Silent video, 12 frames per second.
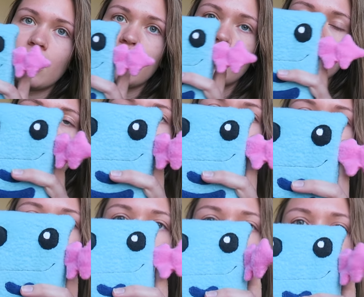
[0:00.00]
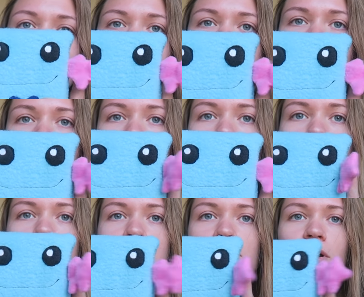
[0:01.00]
Um, I just ordered this from
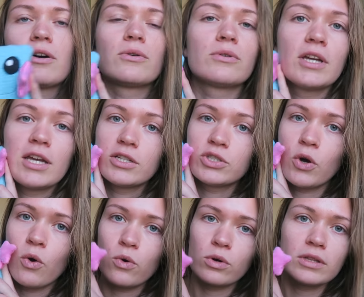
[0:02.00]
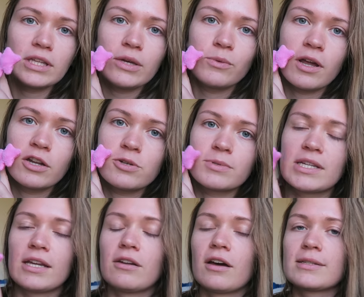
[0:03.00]
her. So totally
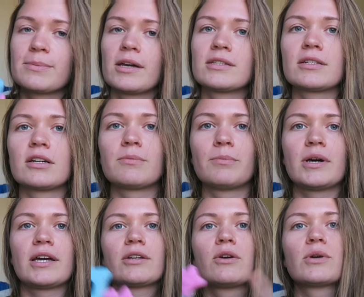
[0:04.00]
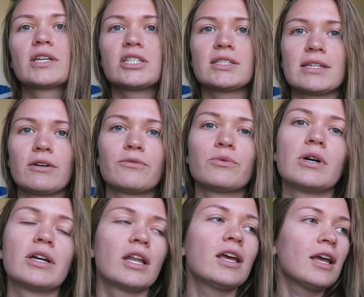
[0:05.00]
100% not sponsored, but go get yourself
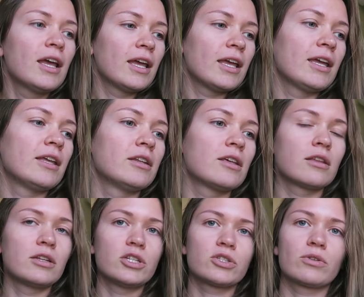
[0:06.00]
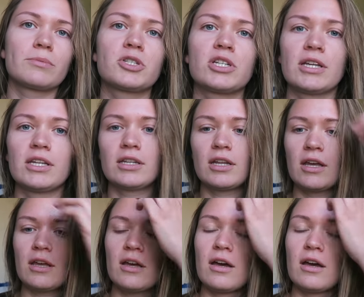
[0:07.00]
one in the description.